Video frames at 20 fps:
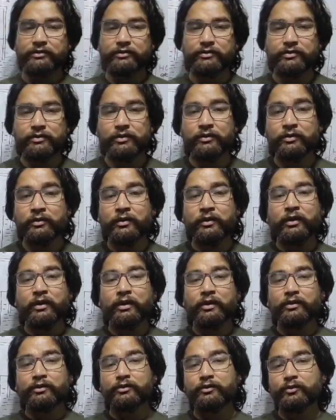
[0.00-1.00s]
So
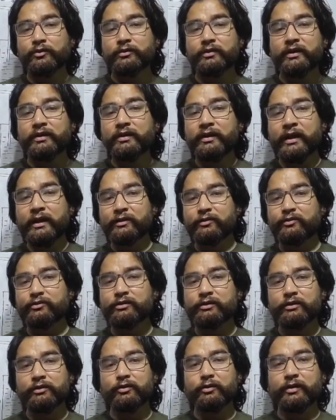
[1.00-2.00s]
you know that
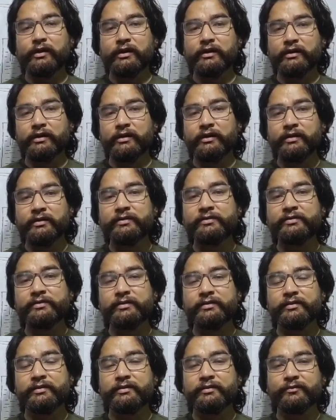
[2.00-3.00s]
hydrogen chloride is
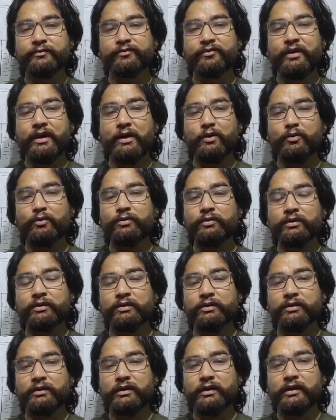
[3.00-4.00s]
found
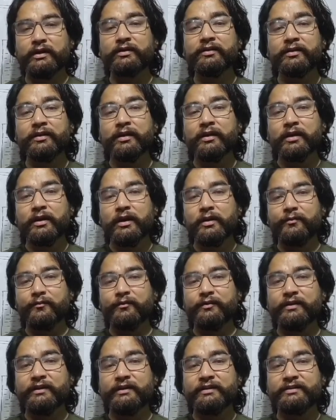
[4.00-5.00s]
in
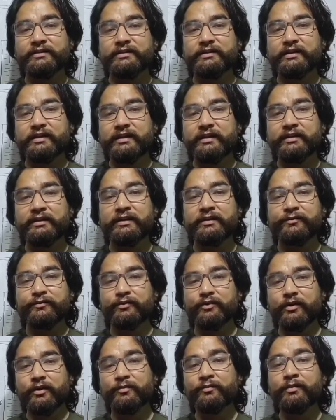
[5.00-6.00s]
free state
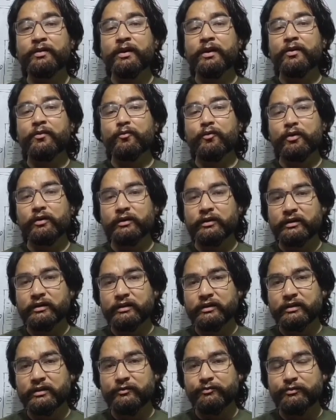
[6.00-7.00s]
from
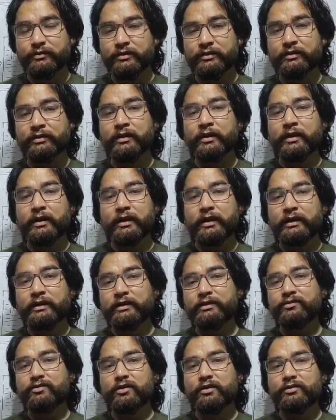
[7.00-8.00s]
volcanic eruption. It
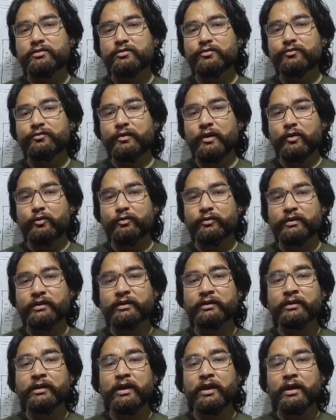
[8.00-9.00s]
is also found
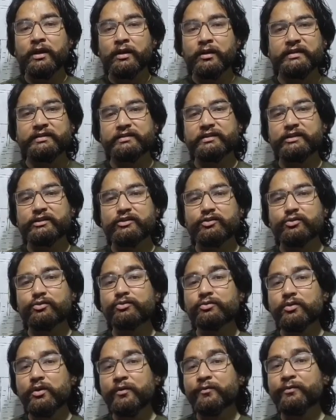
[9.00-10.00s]
in gastric
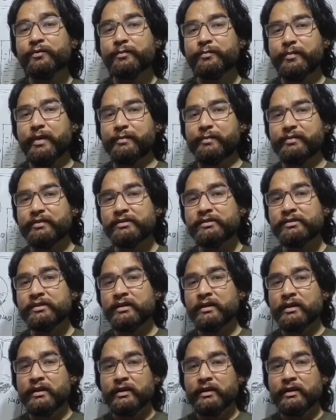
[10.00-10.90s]
juice of mammals.